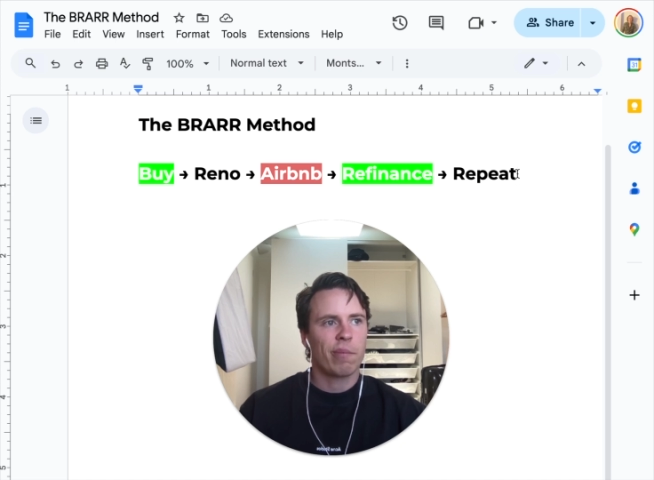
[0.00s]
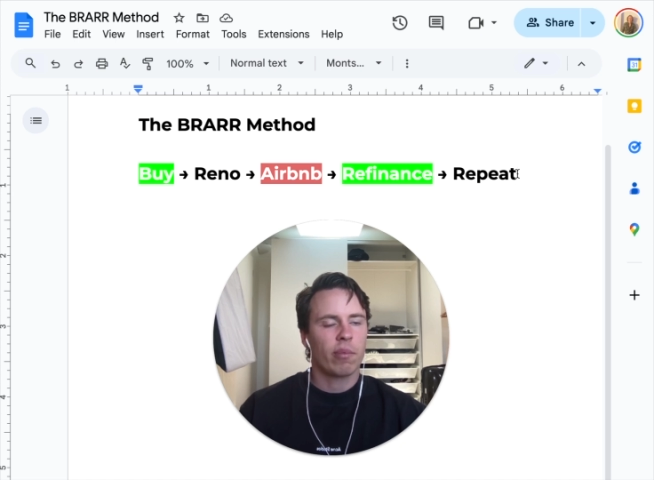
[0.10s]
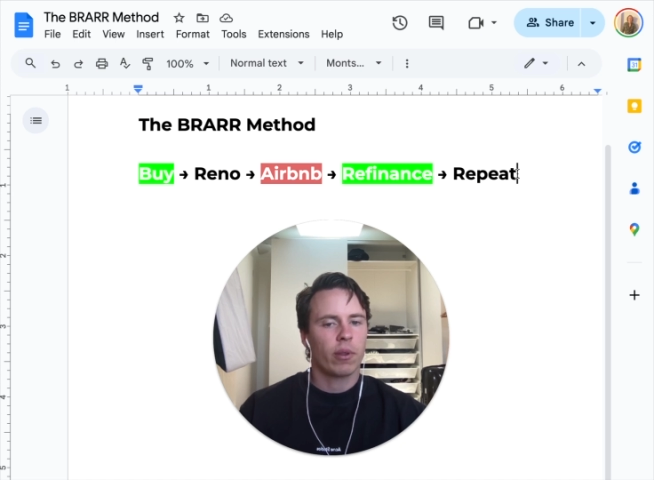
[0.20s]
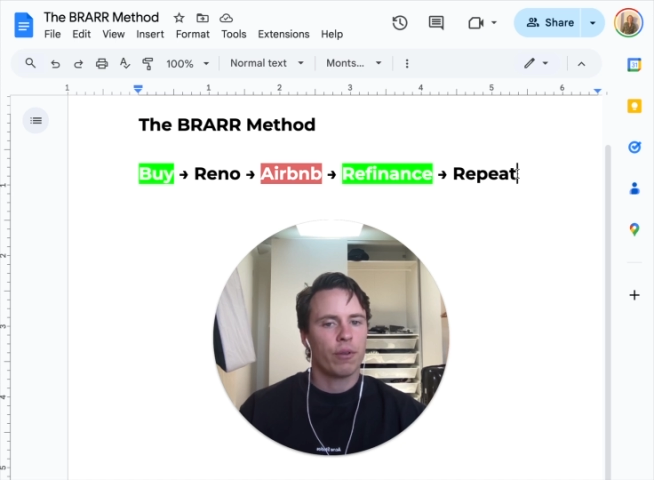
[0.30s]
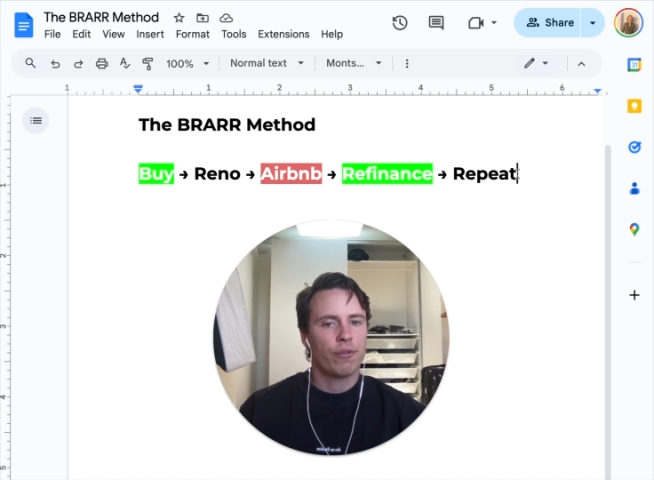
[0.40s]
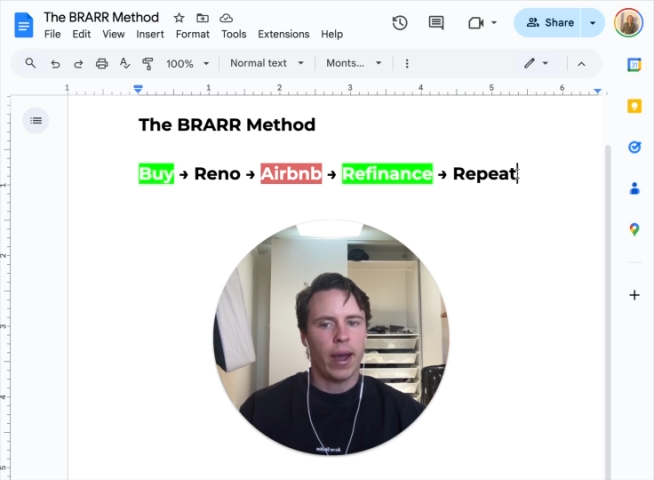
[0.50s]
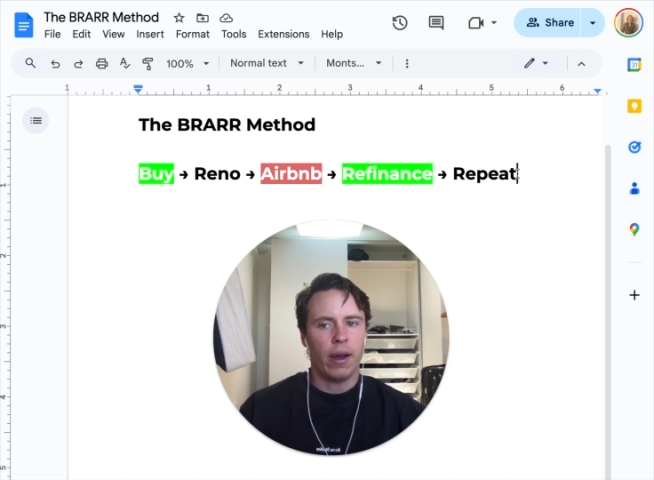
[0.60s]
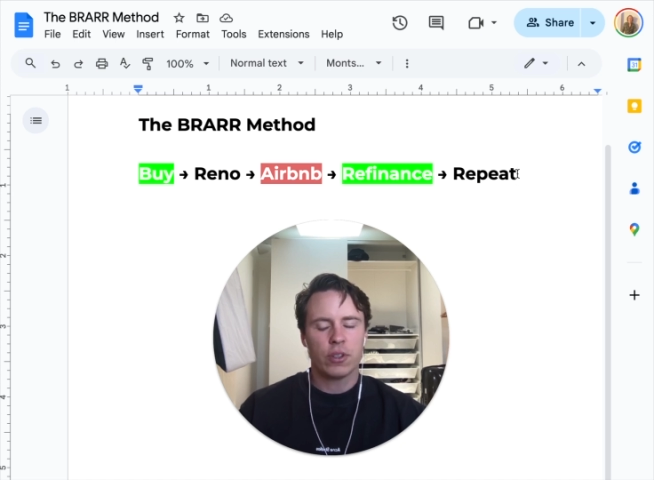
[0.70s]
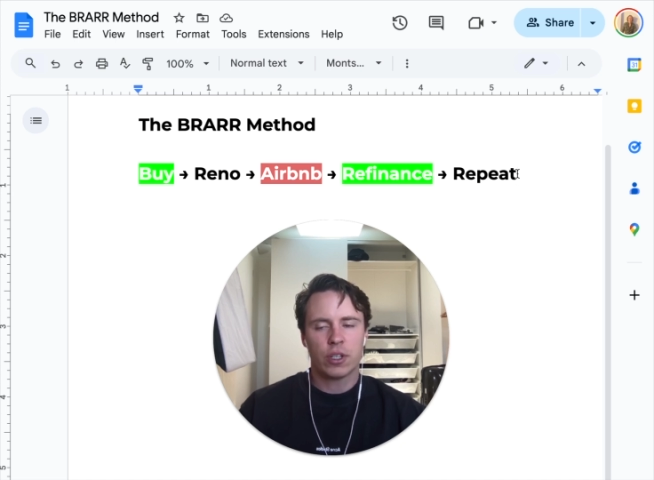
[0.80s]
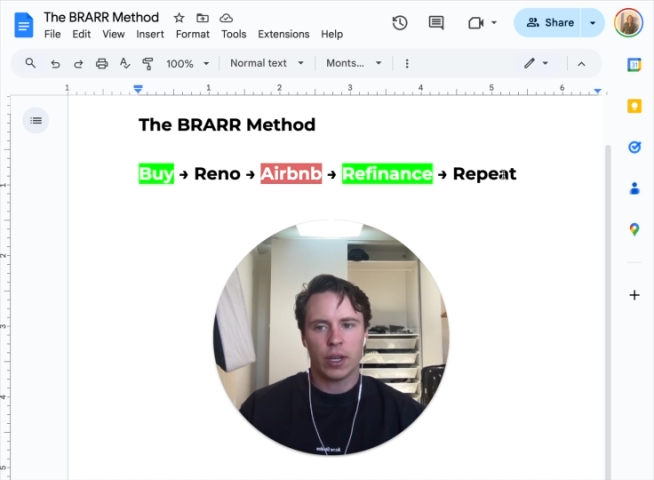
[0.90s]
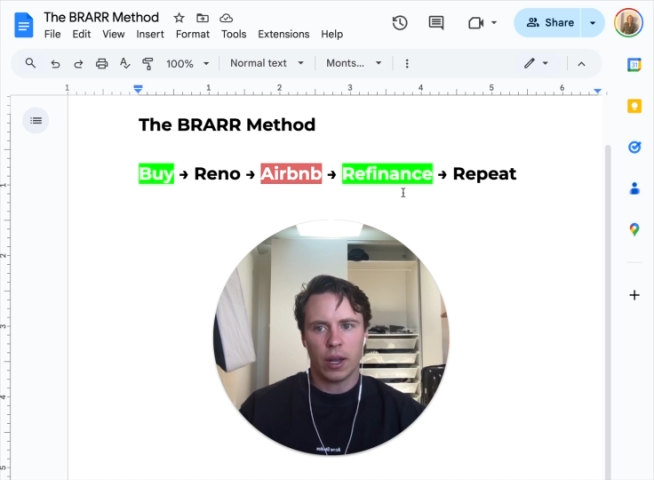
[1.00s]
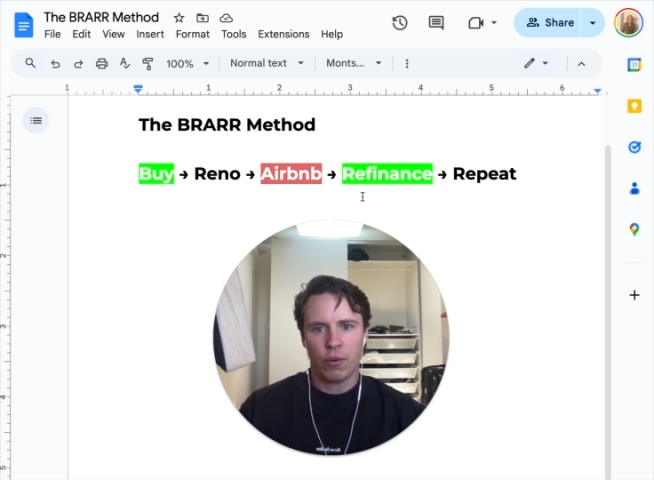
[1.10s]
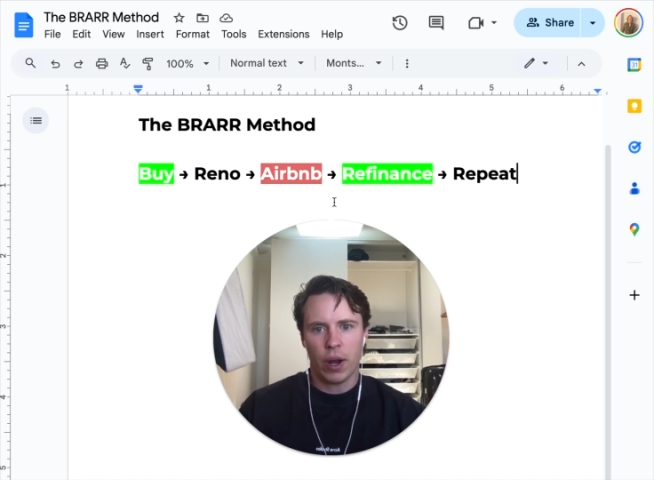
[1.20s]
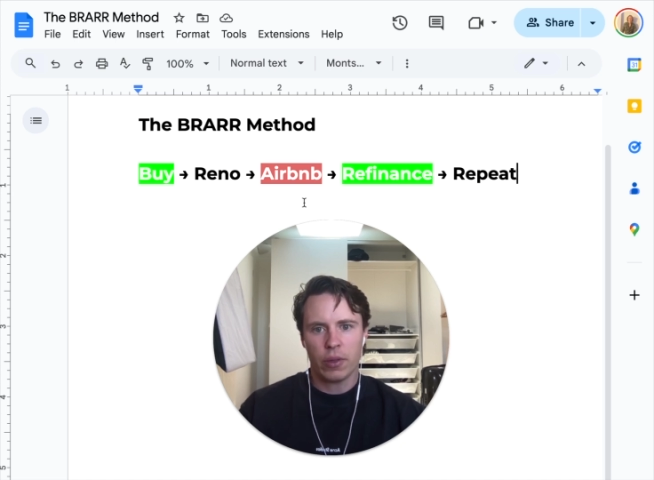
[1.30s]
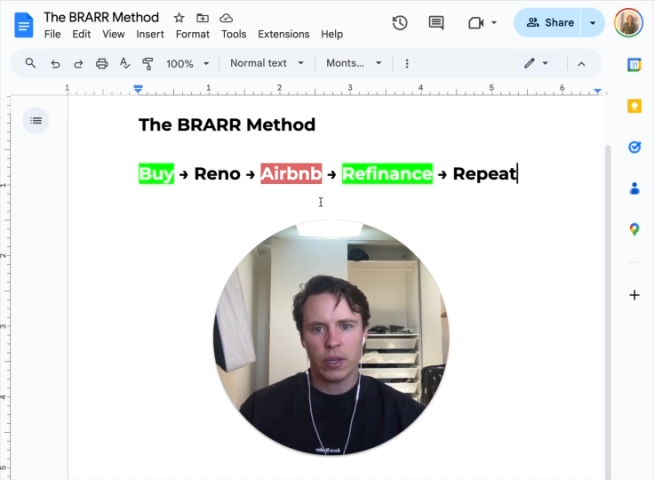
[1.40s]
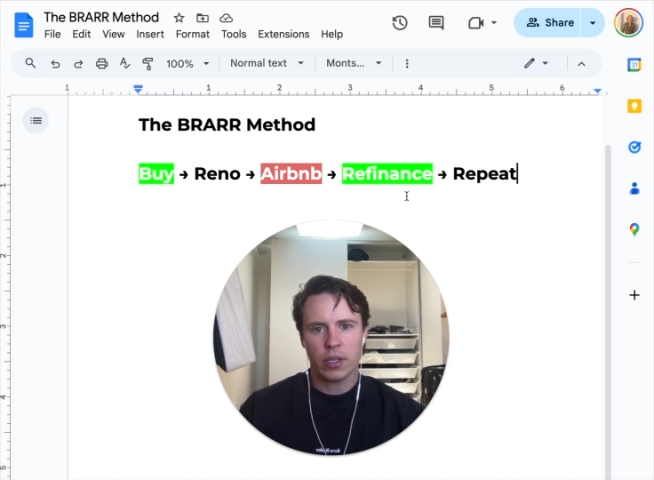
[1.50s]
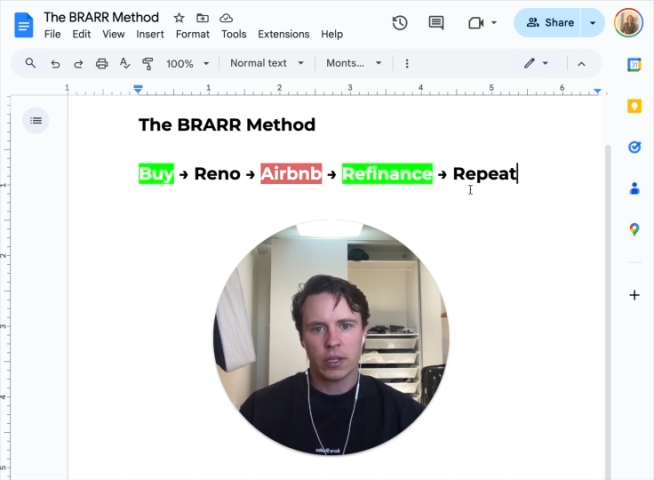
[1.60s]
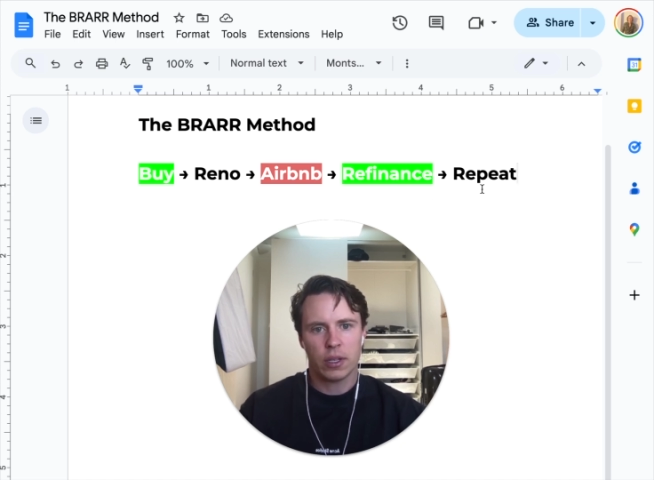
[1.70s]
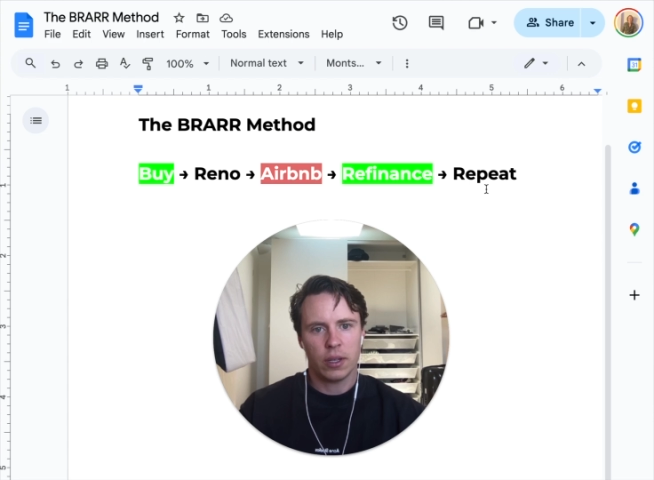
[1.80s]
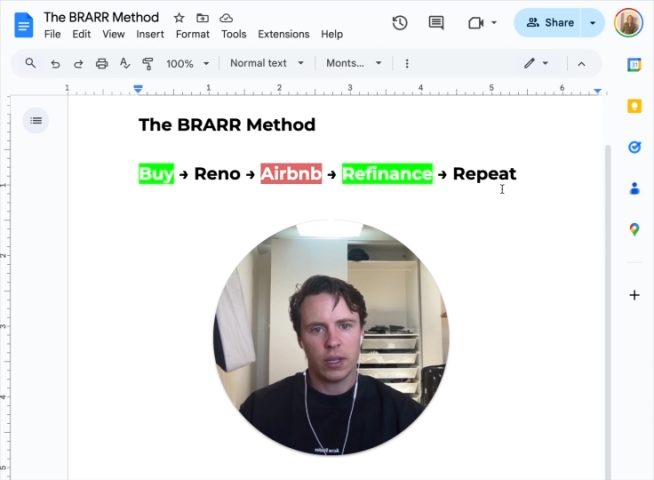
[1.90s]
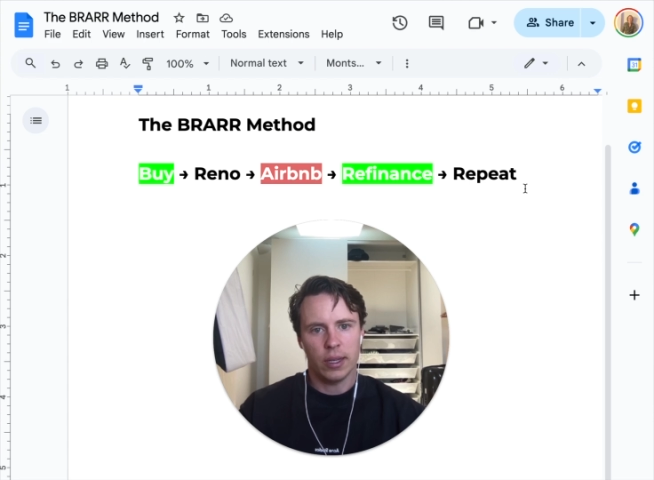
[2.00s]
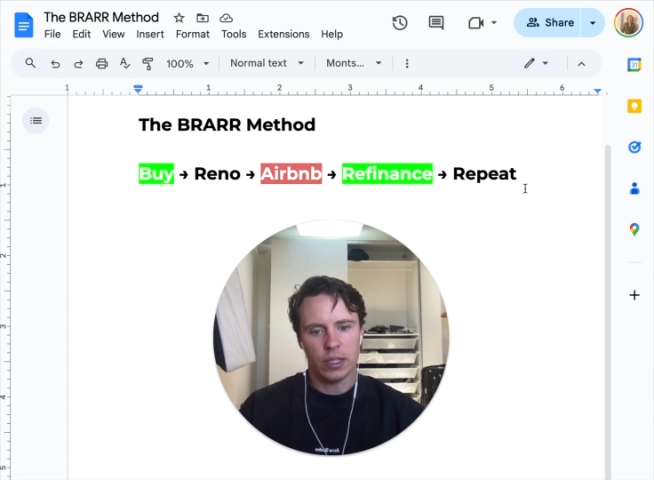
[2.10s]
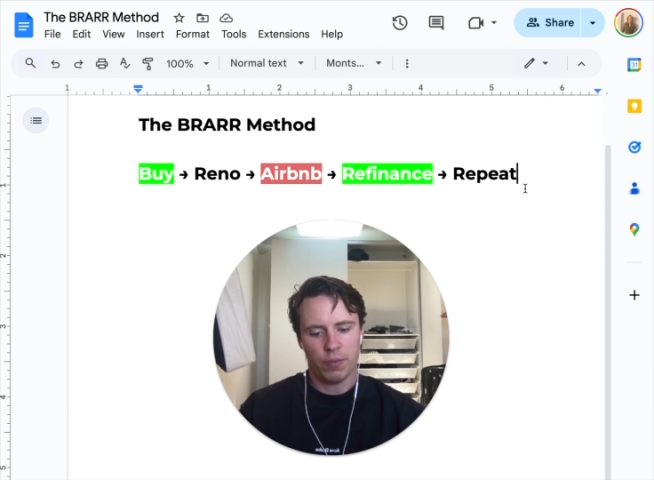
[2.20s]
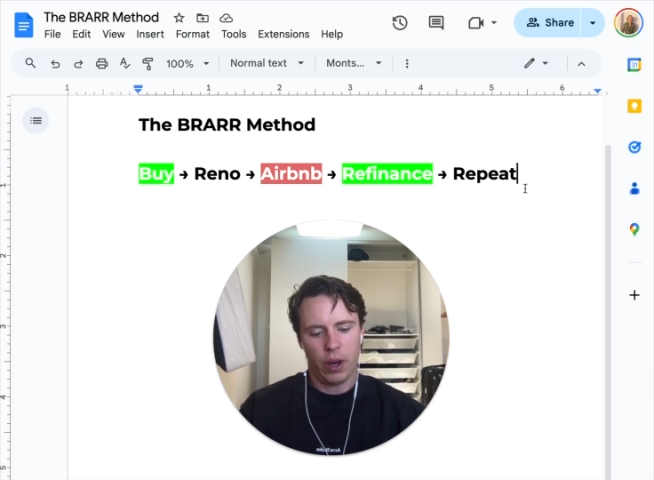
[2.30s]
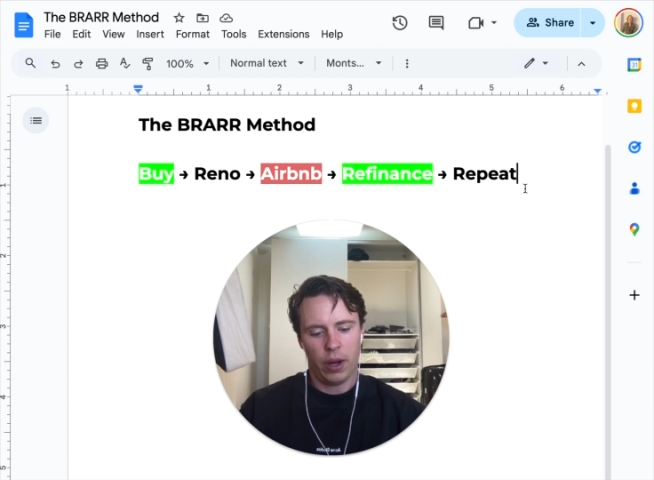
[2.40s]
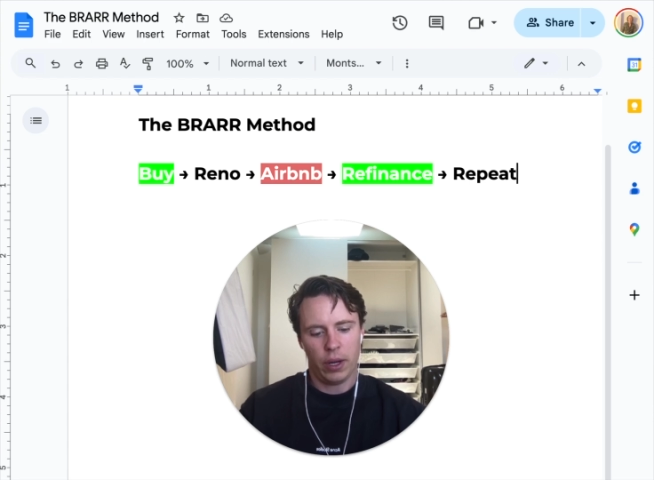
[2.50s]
found to get around this is by